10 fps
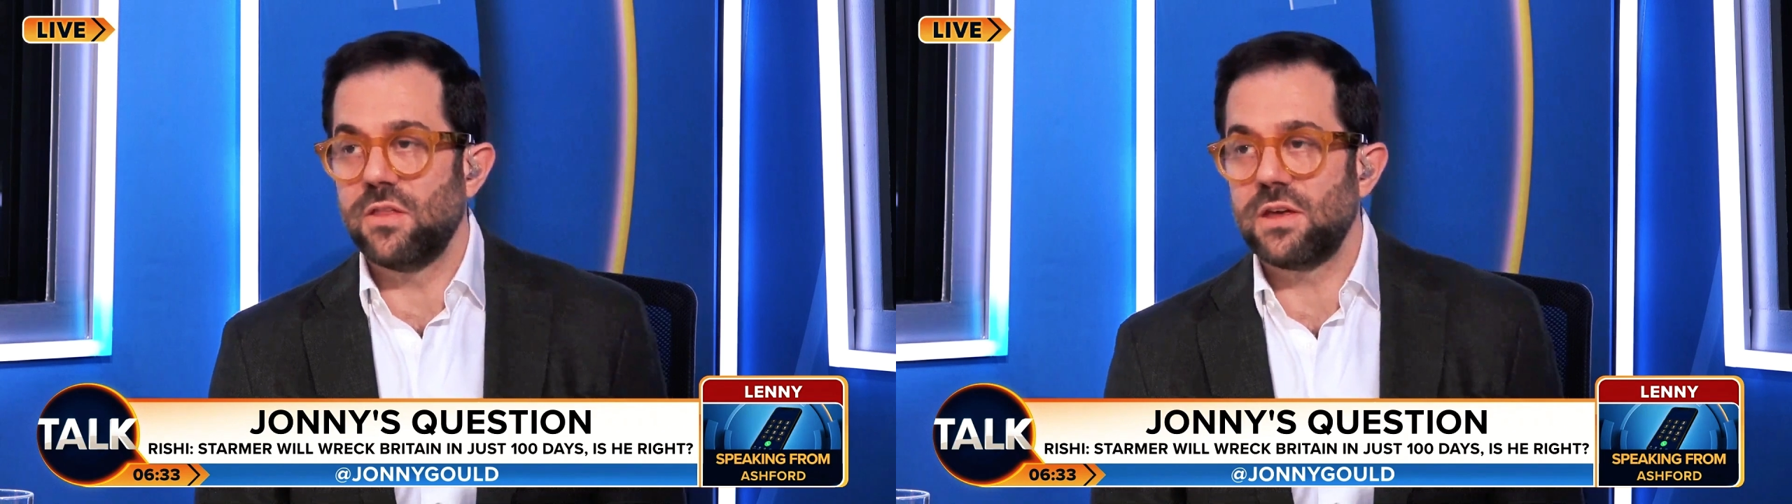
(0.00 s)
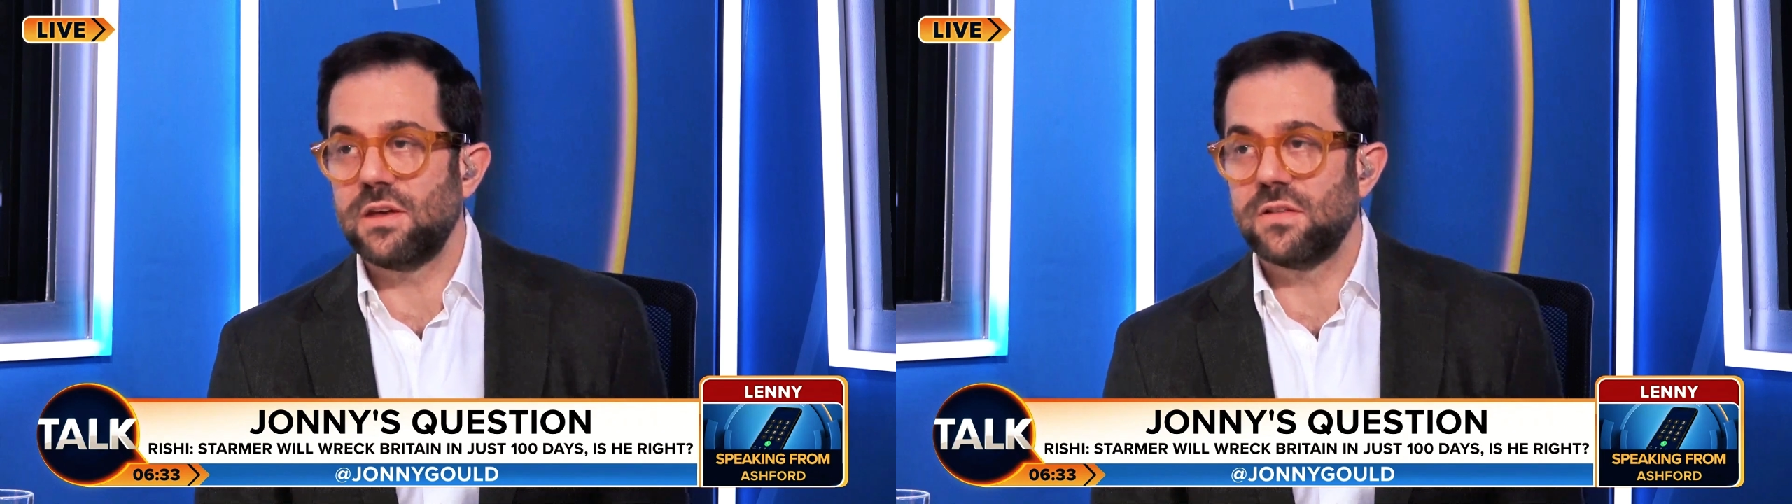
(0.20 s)

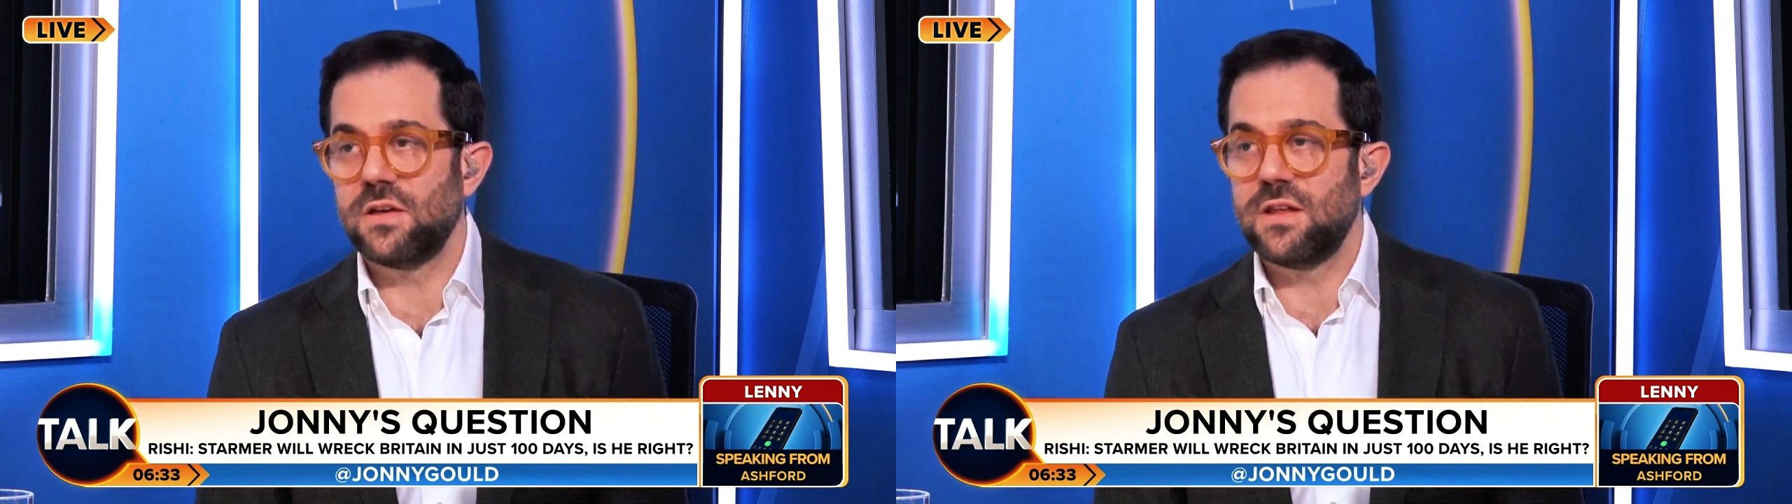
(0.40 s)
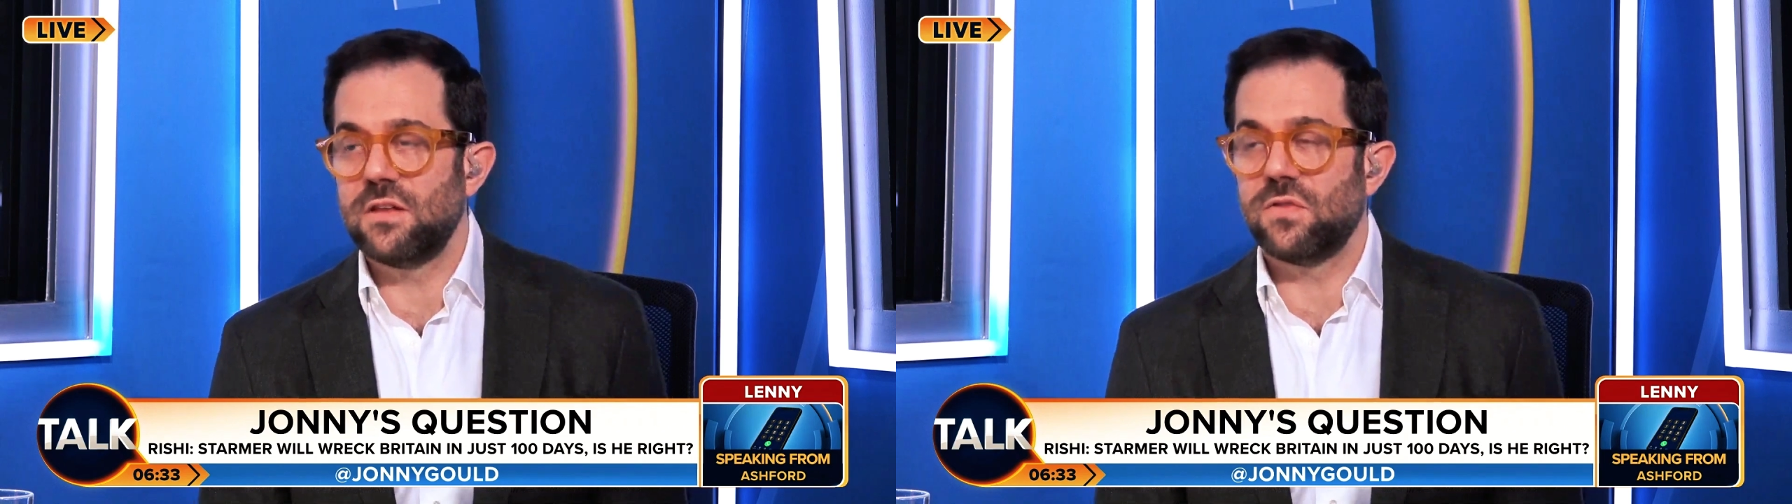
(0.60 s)
and that he's
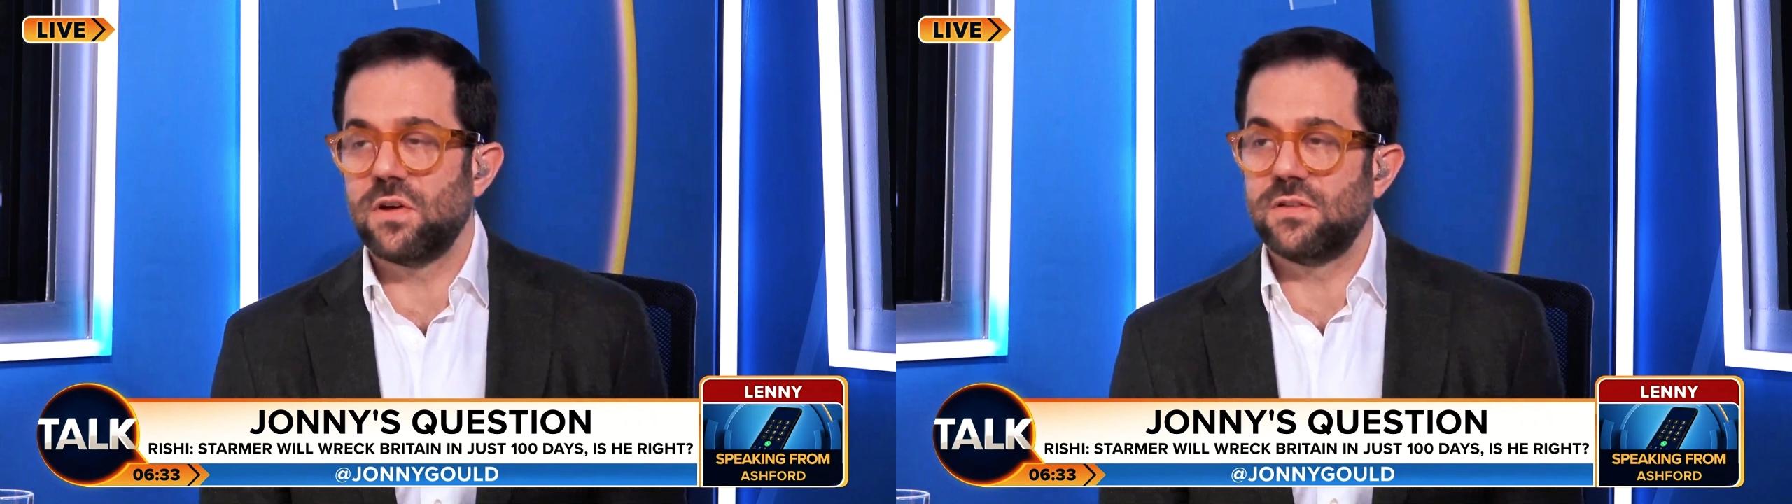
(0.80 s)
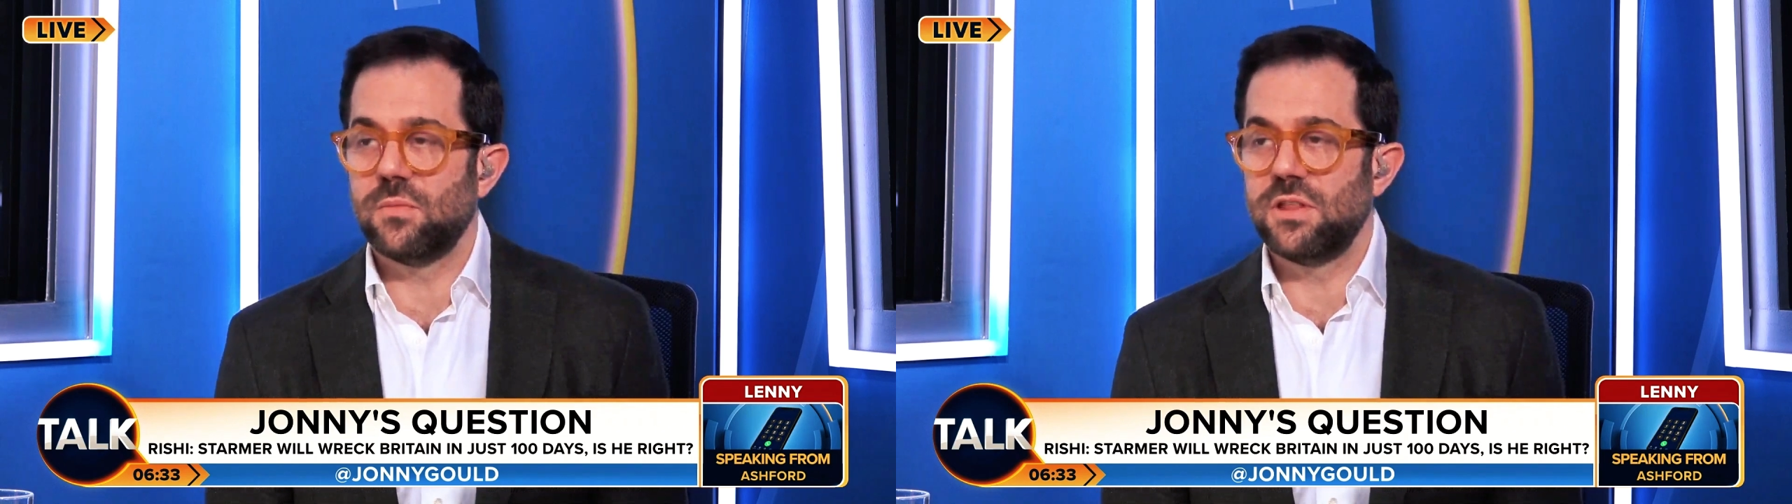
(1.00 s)

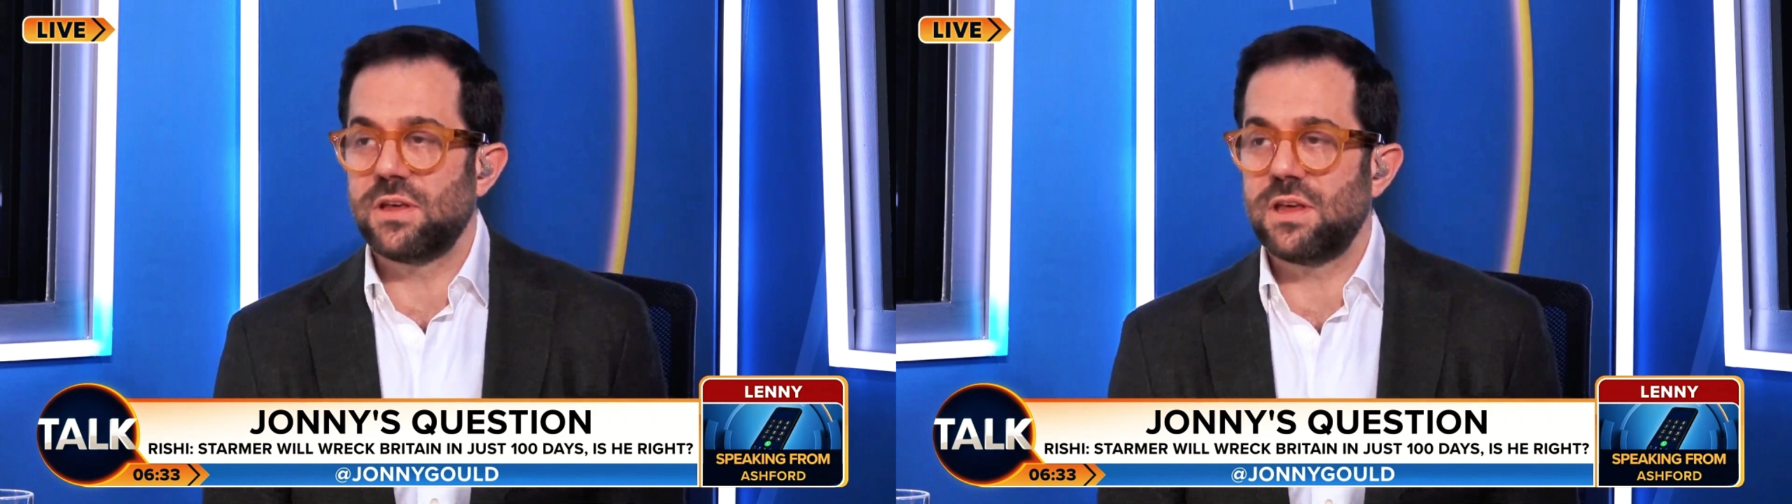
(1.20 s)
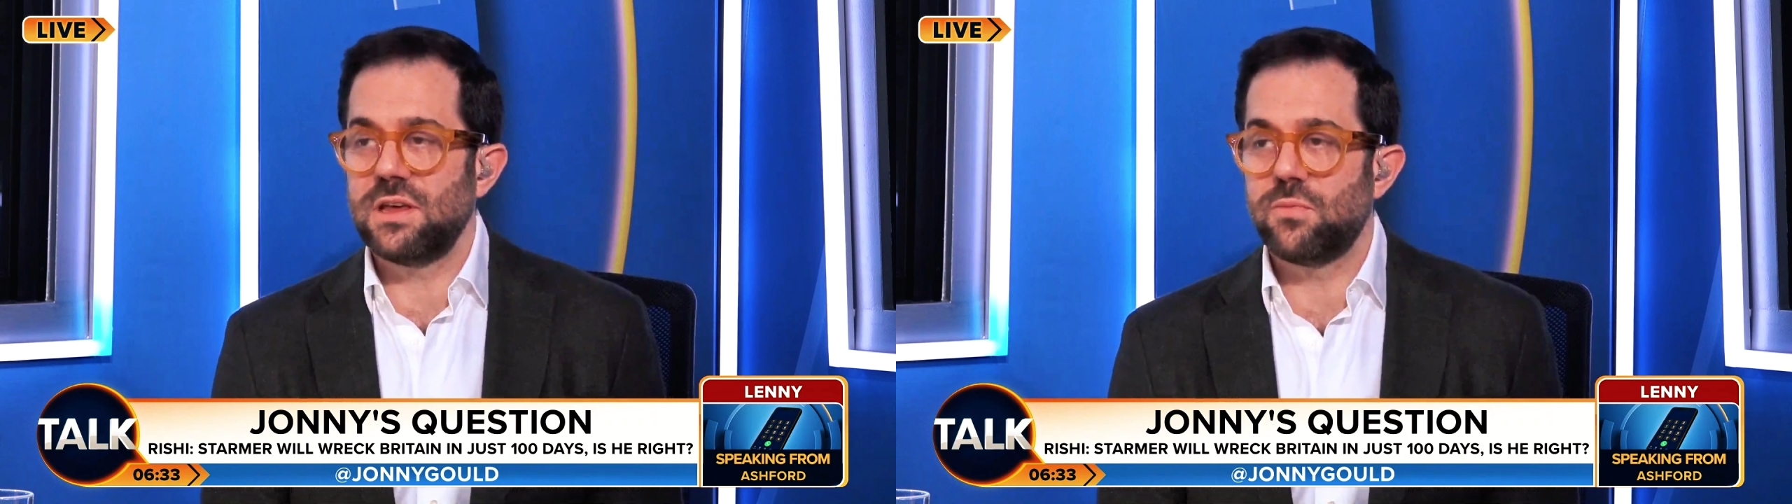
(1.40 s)
identified some of the
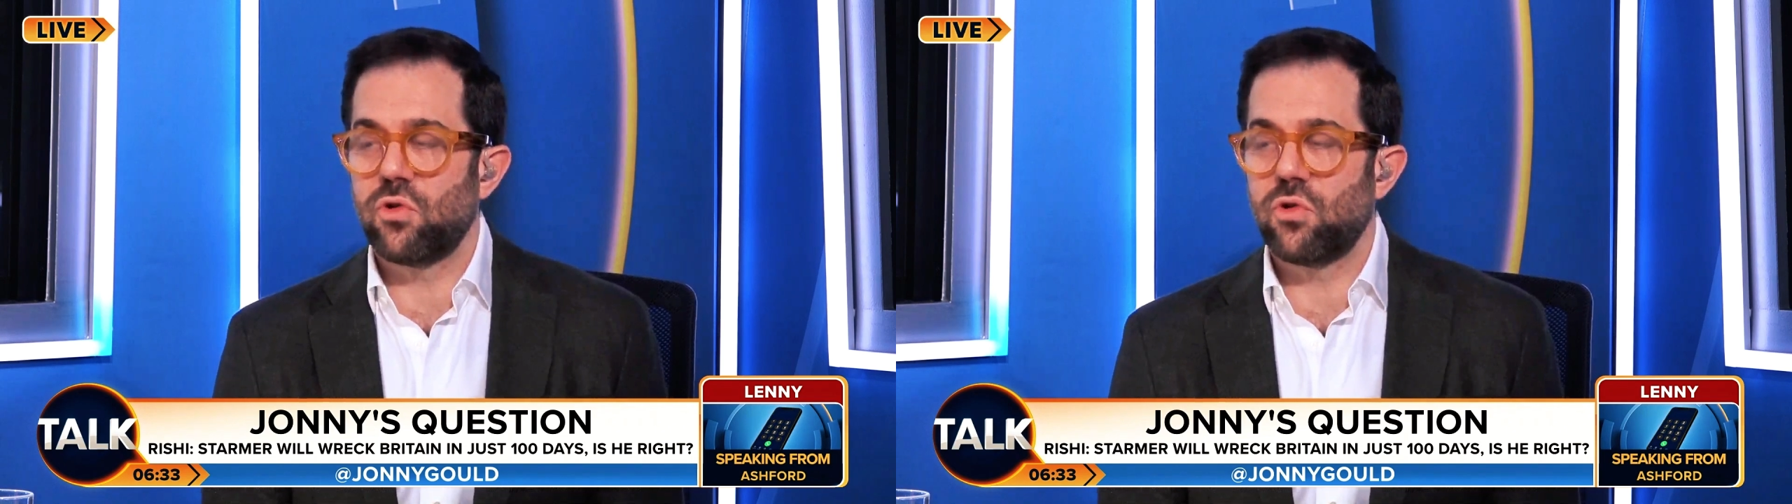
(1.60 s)
key